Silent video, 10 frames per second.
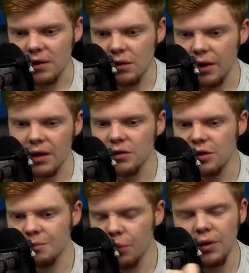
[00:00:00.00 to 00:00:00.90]
oh, they didn't just
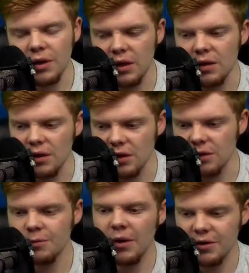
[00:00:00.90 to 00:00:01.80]
put it in the
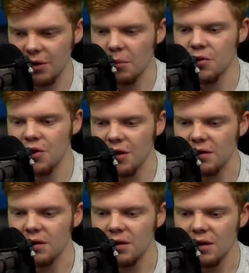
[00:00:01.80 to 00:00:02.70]
Nespresso machine
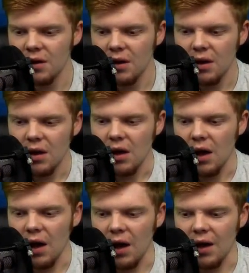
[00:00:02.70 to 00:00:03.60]

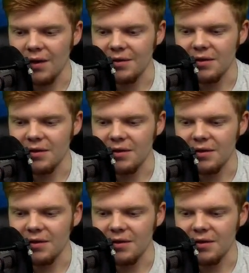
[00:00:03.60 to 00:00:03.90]
and